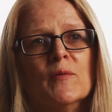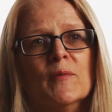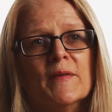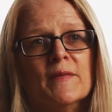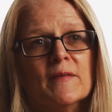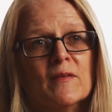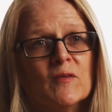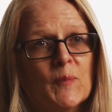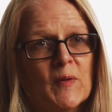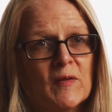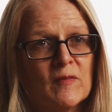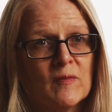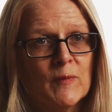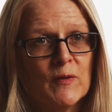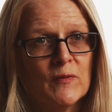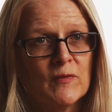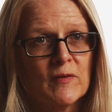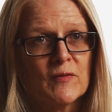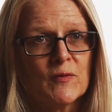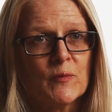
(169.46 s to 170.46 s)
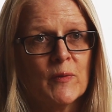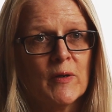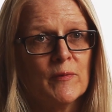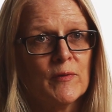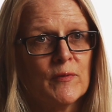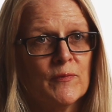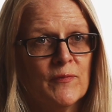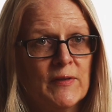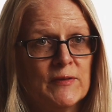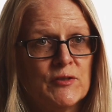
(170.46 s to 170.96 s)
had written this piece of music, Square
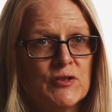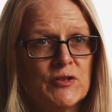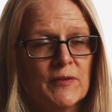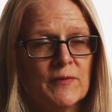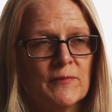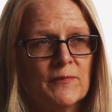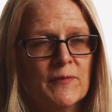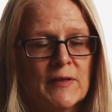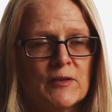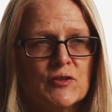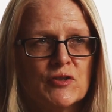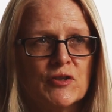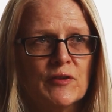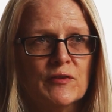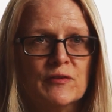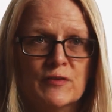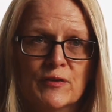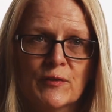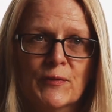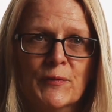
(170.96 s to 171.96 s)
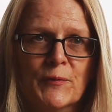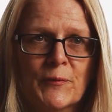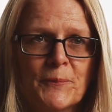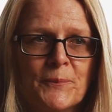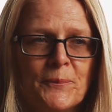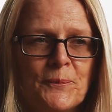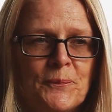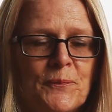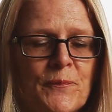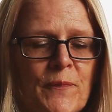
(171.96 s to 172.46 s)
Root Function, Function too.
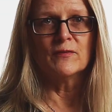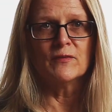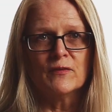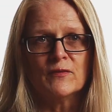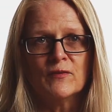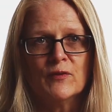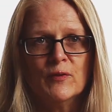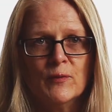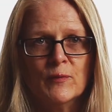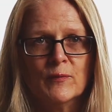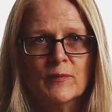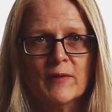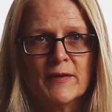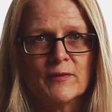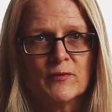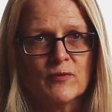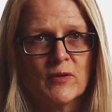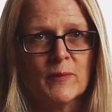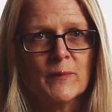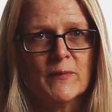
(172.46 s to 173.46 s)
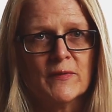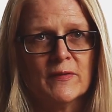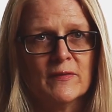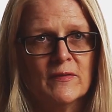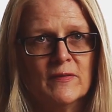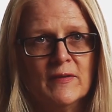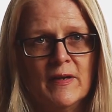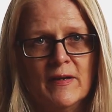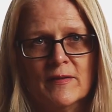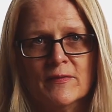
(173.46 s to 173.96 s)
It's just two like drums
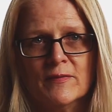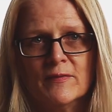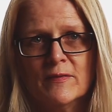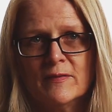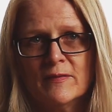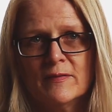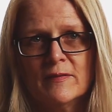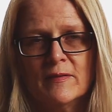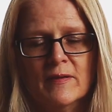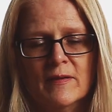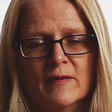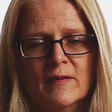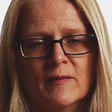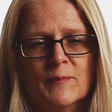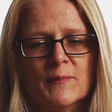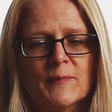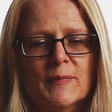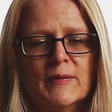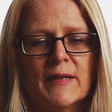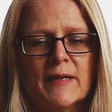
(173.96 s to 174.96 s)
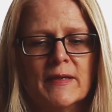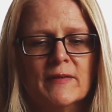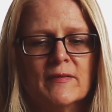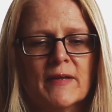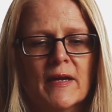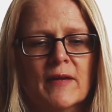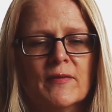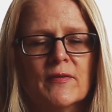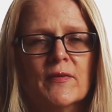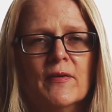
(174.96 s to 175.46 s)
and snares um, playing
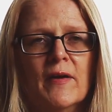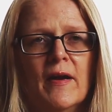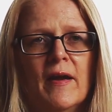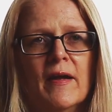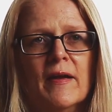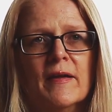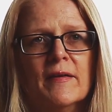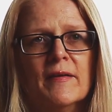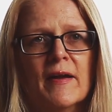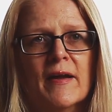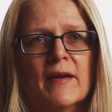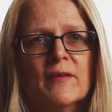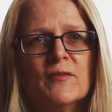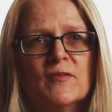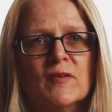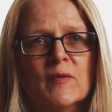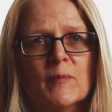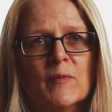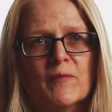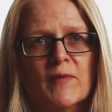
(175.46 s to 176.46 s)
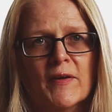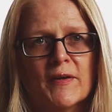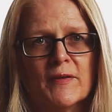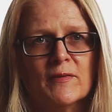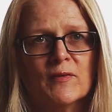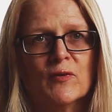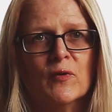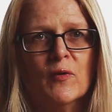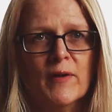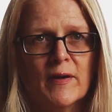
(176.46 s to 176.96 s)
together and I asked him if I
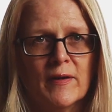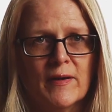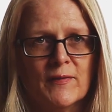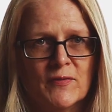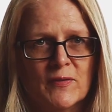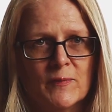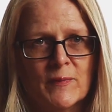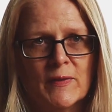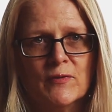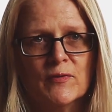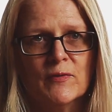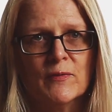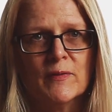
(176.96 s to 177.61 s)
could choreograph something